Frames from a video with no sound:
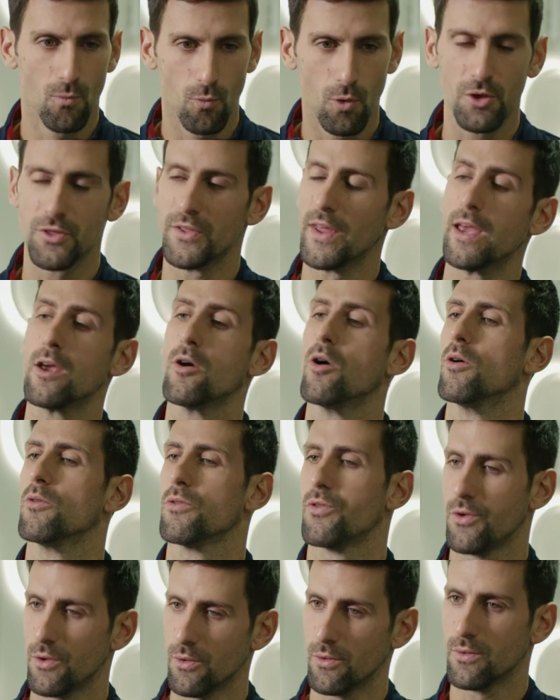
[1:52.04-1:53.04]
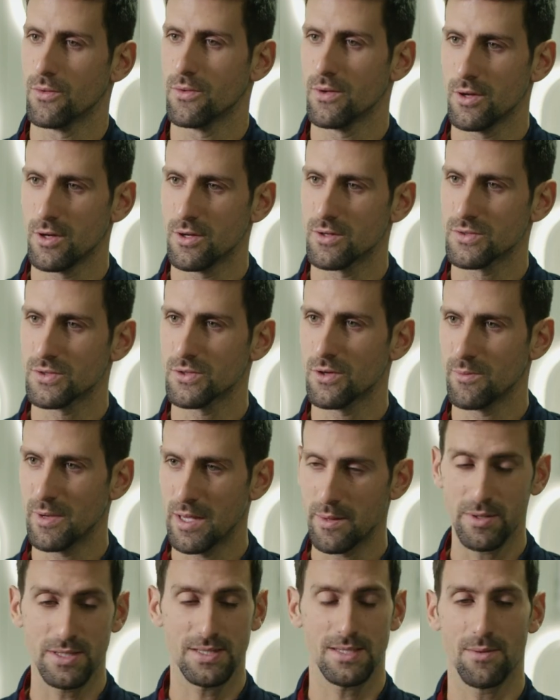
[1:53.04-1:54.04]
what they go through, you know, so
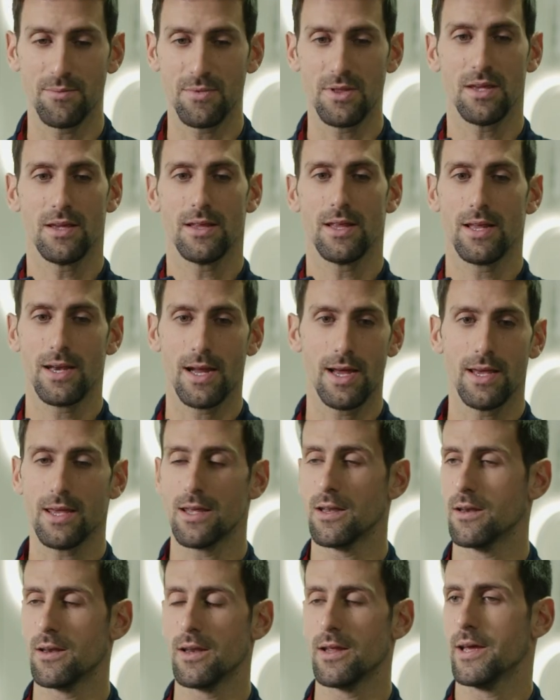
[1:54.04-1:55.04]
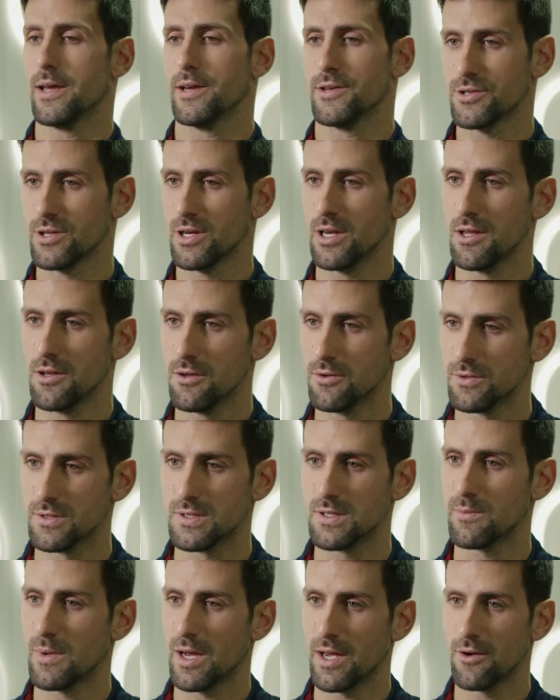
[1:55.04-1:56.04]
maybe something that I can actually
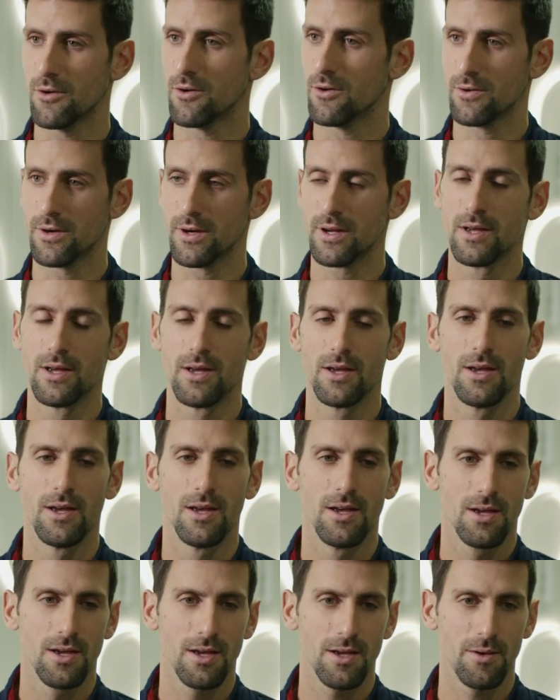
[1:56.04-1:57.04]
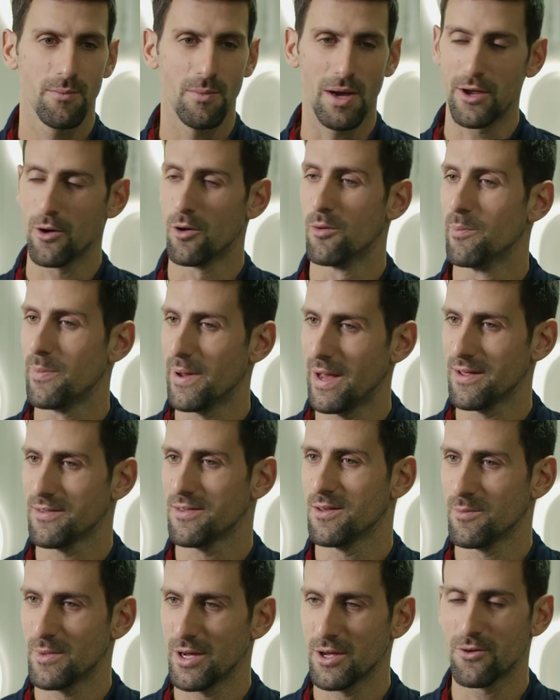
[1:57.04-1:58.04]
use in my own
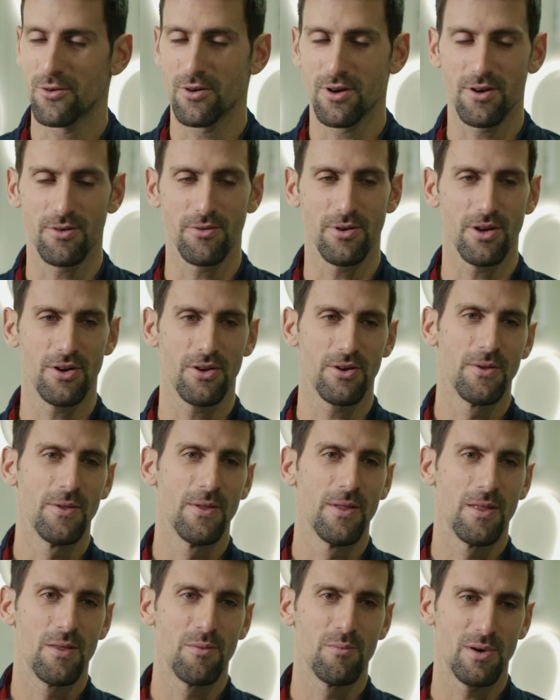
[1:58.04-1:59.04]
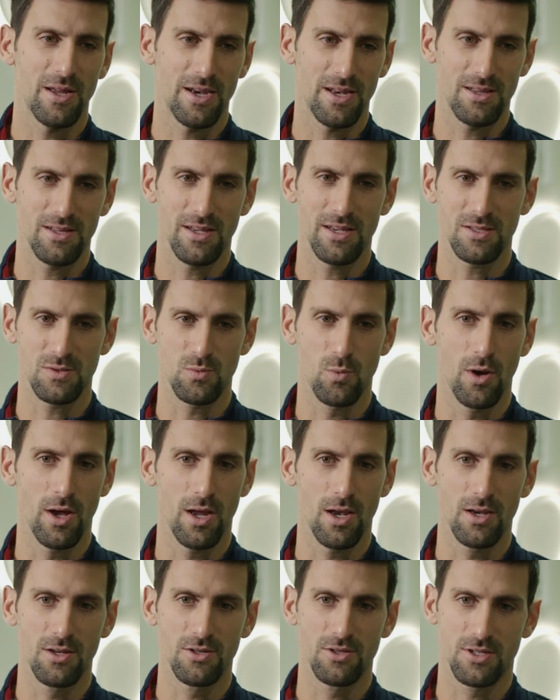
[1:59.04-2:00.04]
path, in my own career, but as
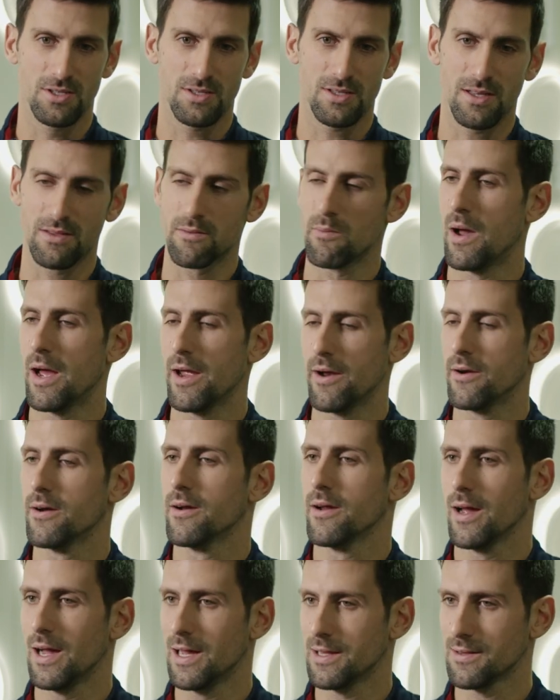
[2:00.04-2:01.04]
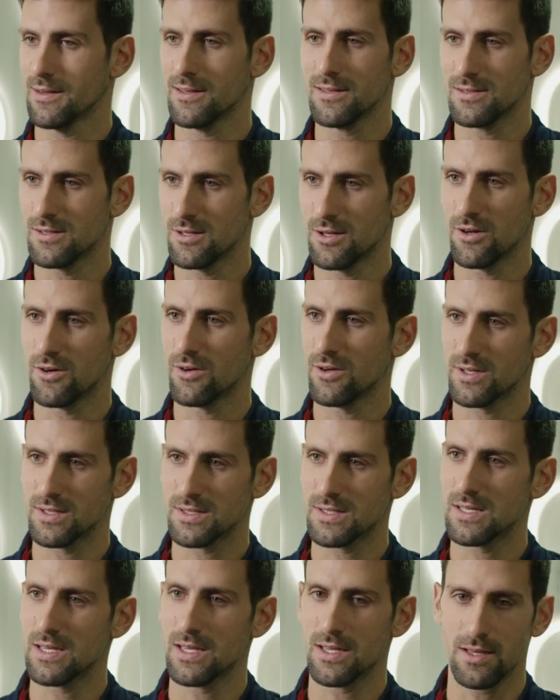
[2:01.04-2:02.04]
well just admire athletes, you know, and
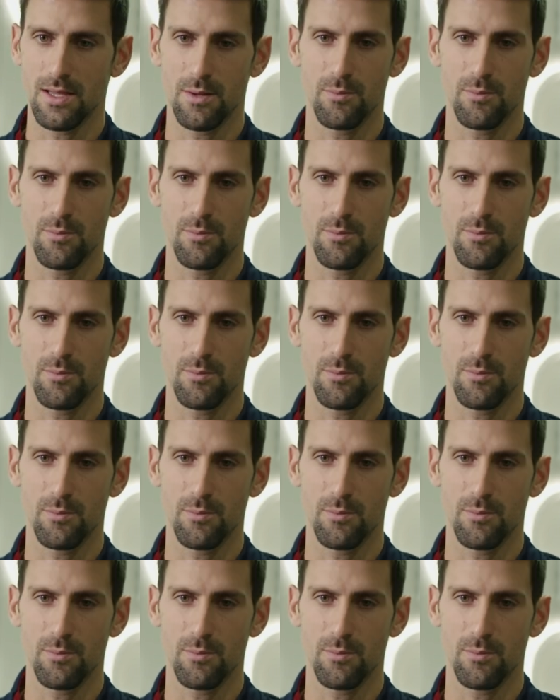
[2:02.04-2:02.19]
seeing